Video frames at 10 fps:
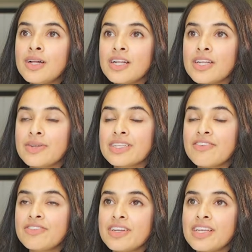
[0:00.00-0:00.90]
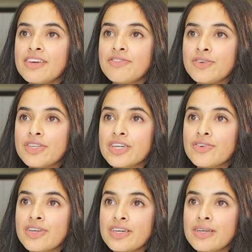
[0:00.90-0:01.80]
so it's definitely a future
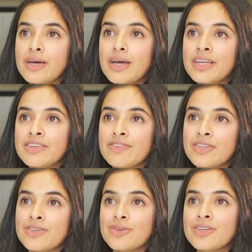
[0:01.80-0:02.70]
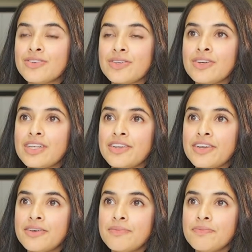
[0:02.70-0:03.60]
career individuals should consider.